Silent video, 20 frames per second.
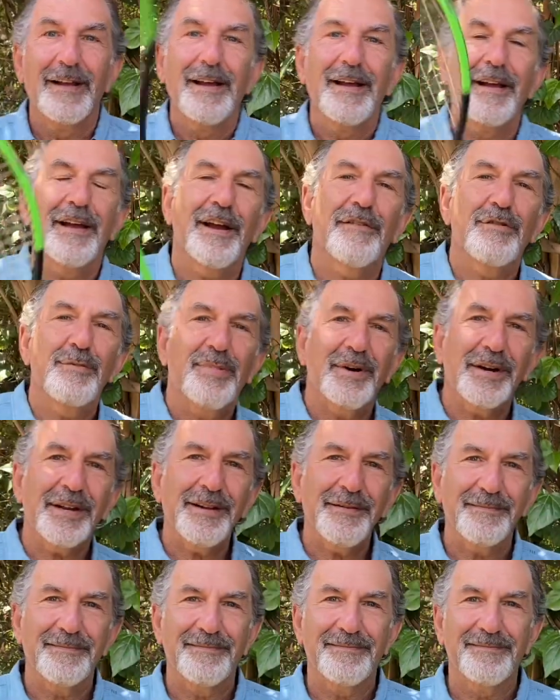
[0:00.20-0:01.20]
Hey everybody,
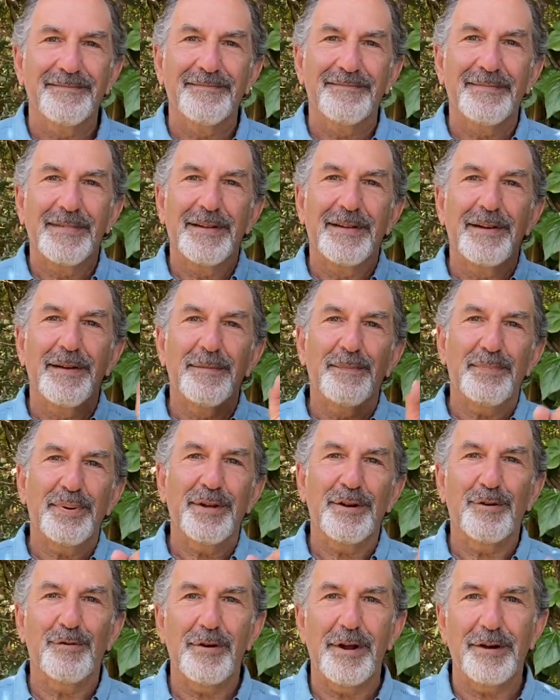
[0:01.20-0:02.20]

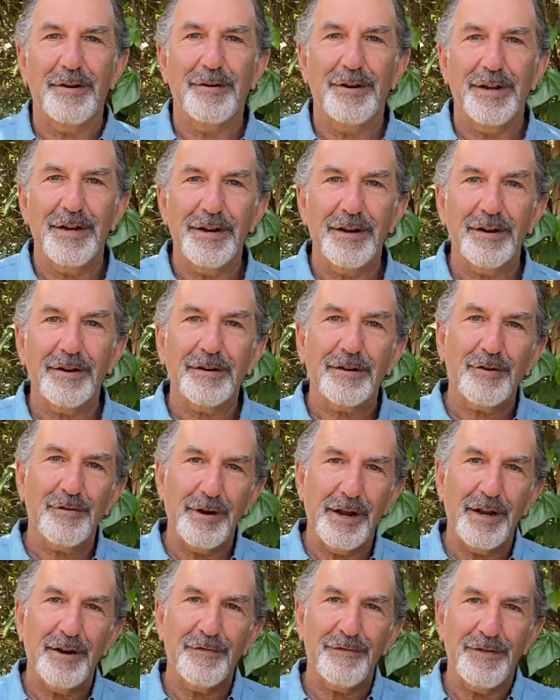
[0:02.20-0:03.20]
Peter Rennert here,
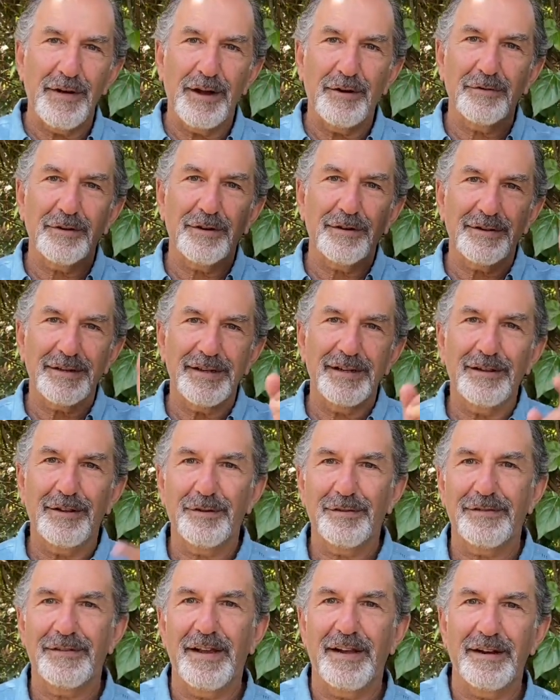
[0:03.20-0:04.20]
creator founder,
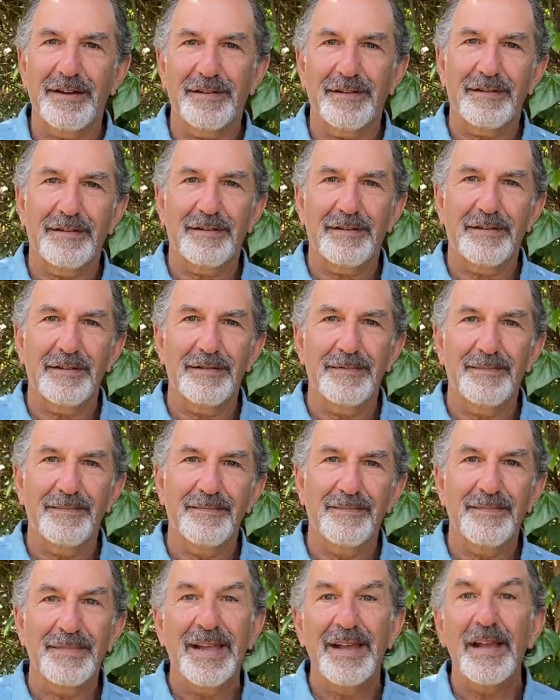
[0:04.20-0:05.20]
Telos Tennis.
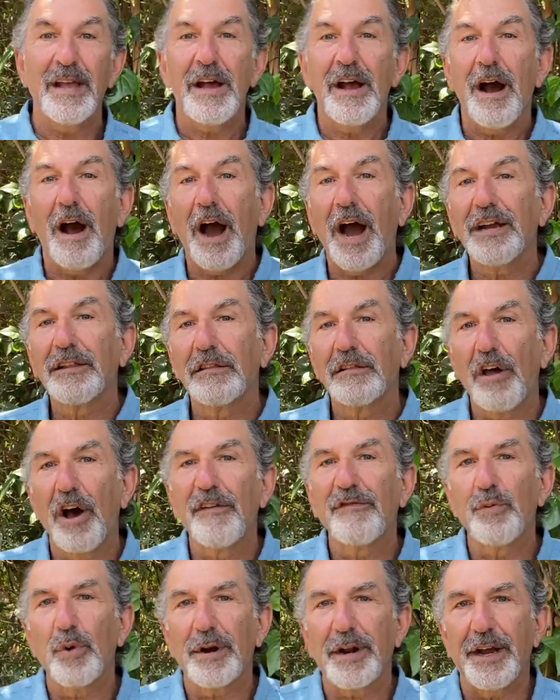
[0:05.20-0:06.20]
I
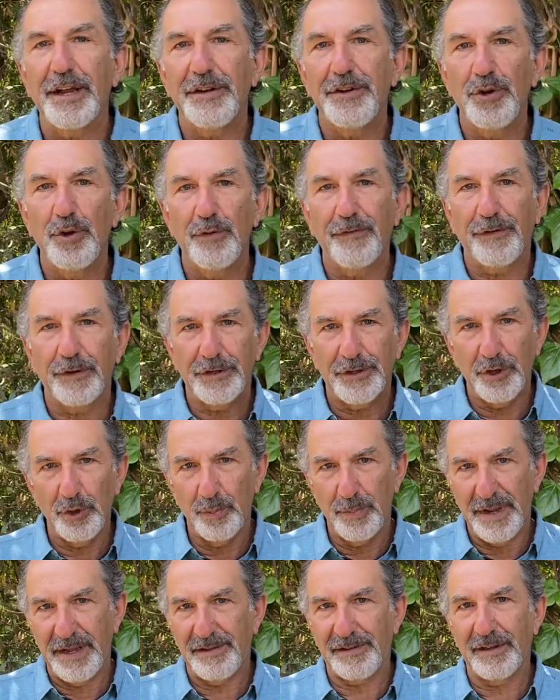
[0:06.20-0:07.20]
love what I do for two
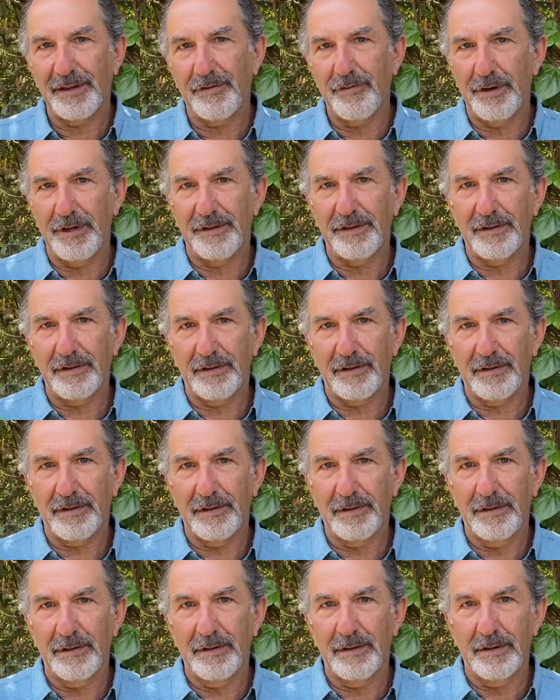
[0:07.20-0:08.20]
basic reasons.
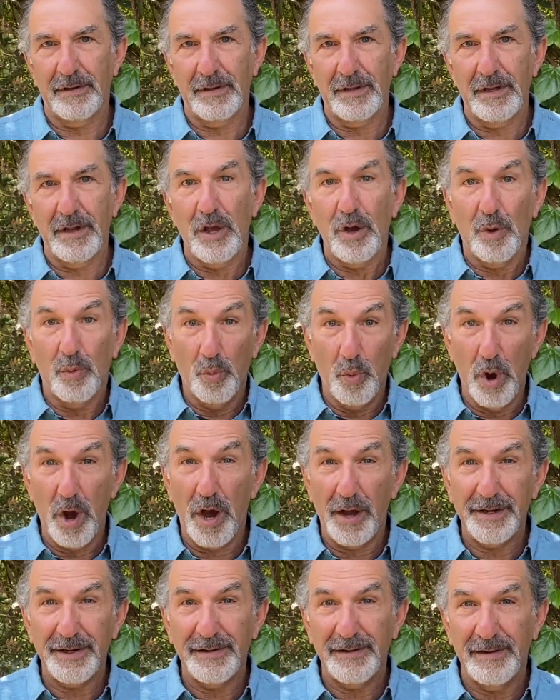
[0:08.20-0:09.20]

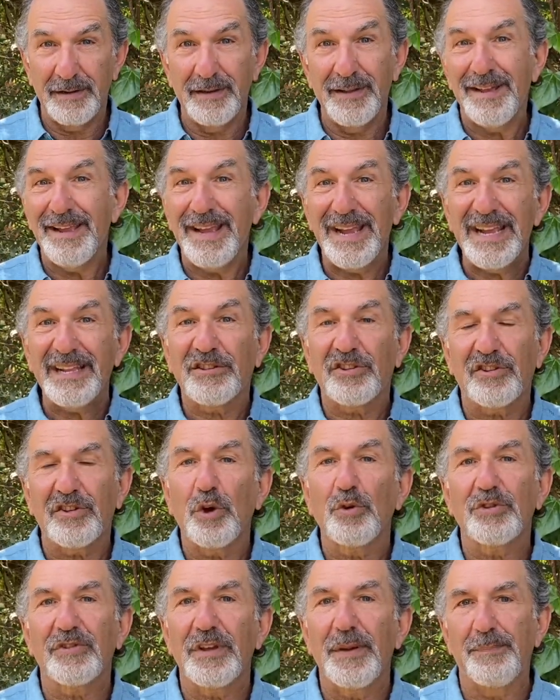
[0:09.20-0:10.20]
One, it's so
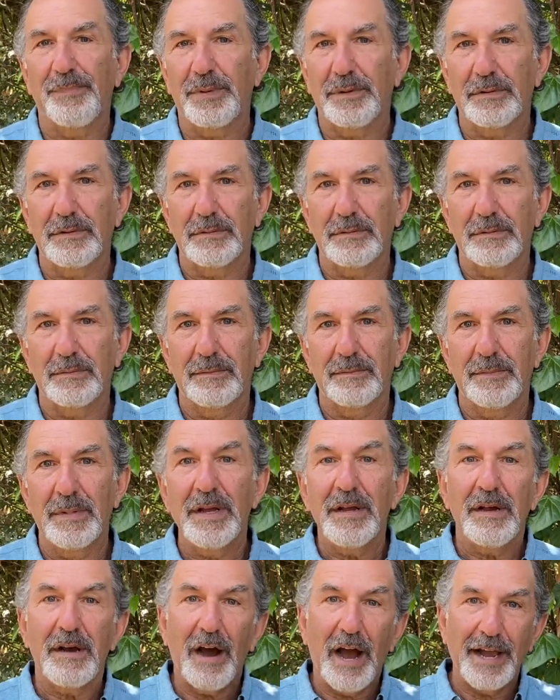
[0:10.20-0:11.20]
simple.
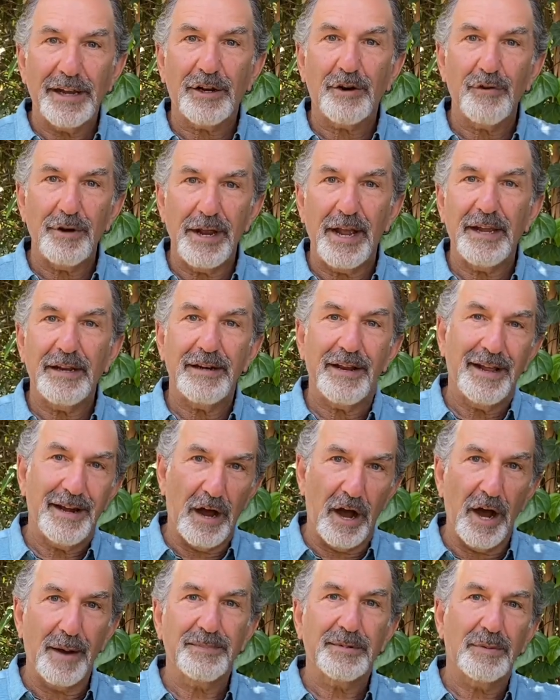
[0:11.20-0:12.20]
I create an
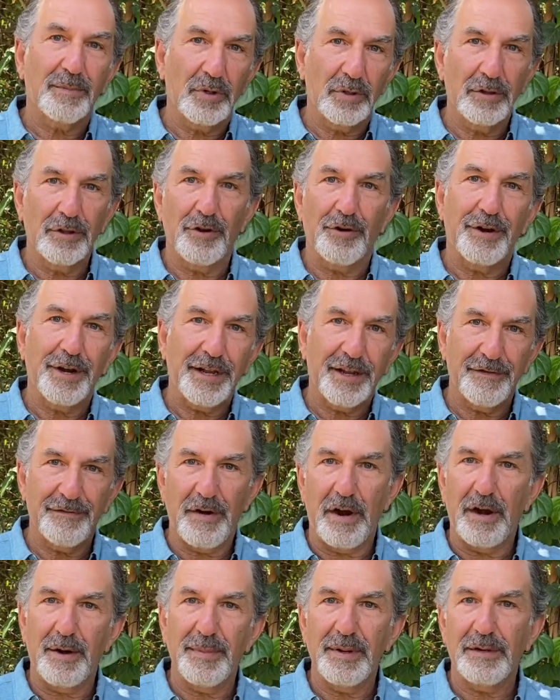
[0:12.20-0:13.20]
optimal learning
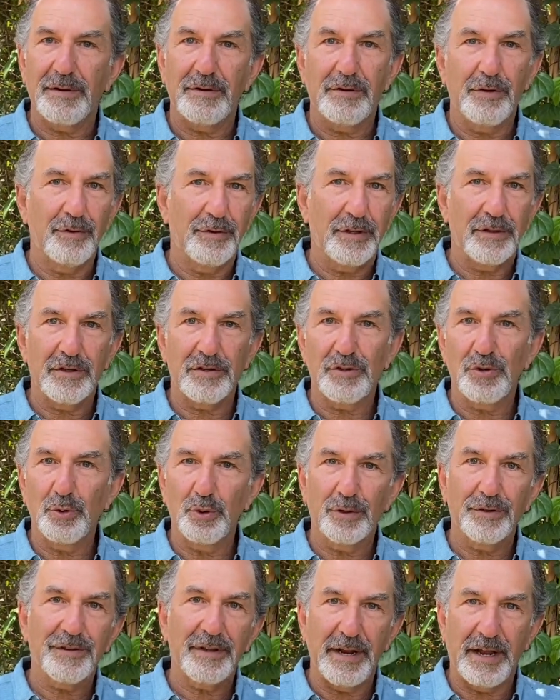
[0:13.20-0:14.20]
environment using the
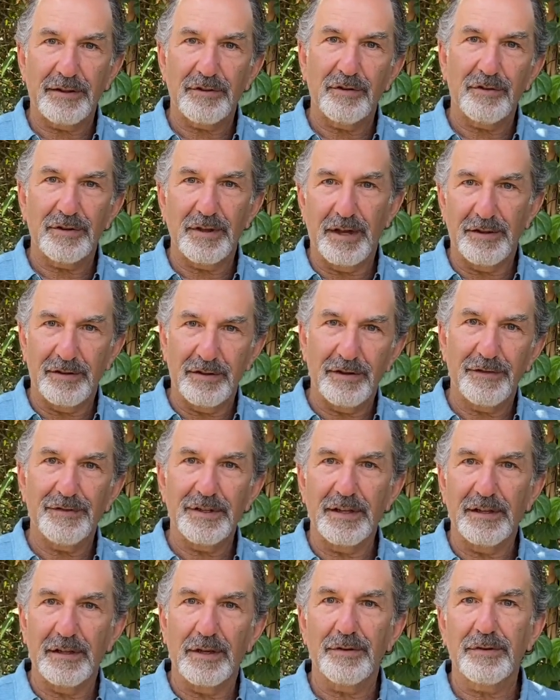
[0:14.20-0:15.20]
tools and exercises of
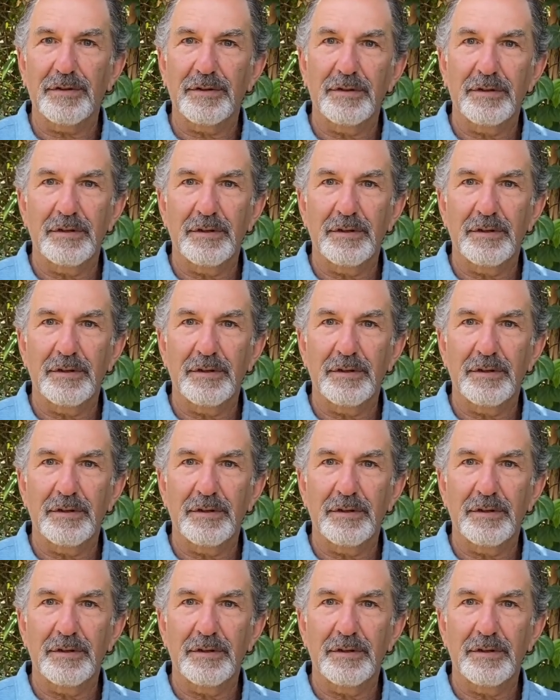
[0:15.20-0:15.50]
Telos,